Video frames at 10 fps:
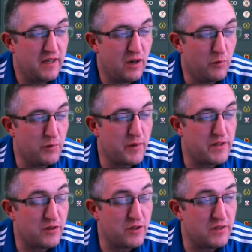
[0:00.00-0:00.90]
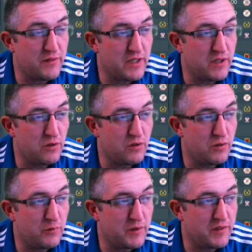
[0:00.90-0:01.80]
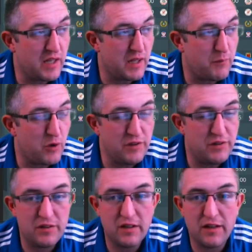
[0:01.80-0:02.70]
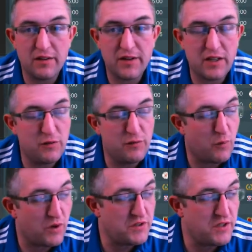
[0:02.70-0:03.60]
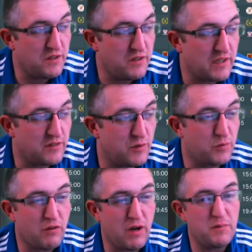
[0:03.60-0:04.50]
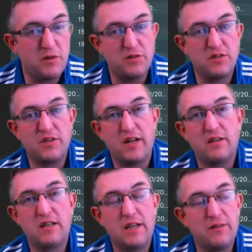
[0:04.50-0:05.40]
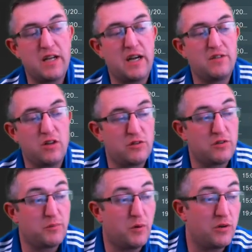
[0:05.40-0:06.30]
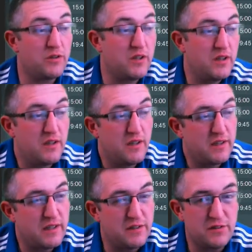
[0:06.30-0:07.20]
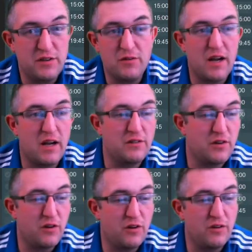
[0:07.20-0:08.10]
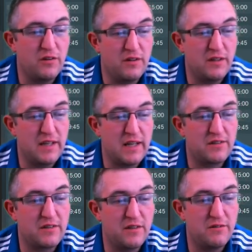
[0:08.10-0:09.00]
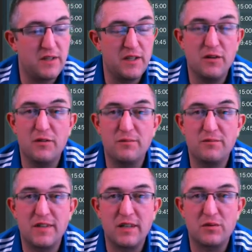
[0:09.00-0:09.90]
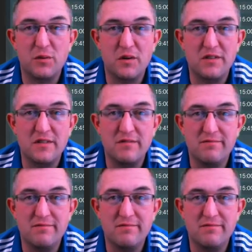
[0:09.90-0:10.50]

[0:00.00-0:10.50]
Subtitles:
I hope you enjoyed the video up until that point, and I'll thank you for watching. Get subscribed to the channel, give the guys a lot of support, and I'll see you guys on the next video. Thanks for watching.